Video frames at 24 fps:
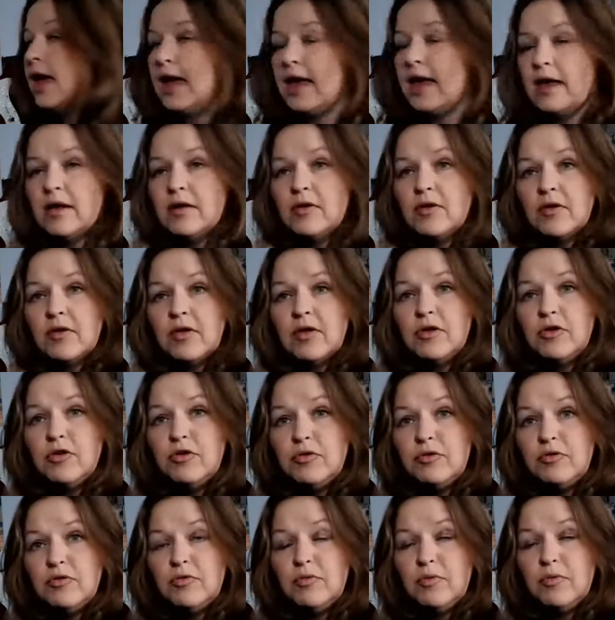And
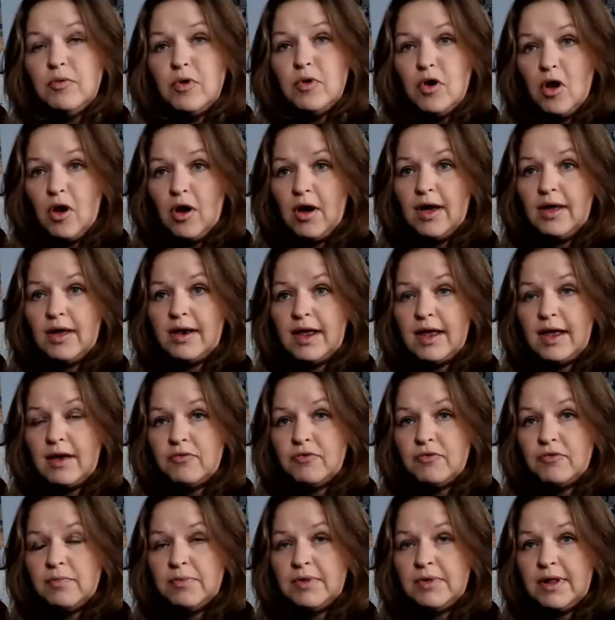you do not
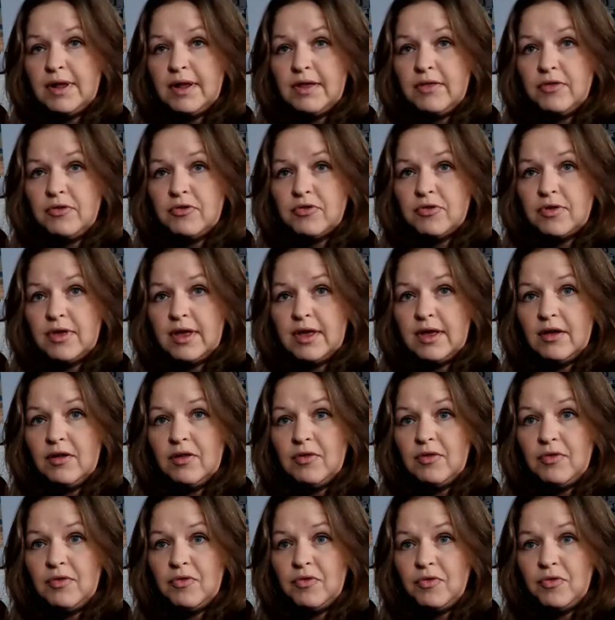have to play the scale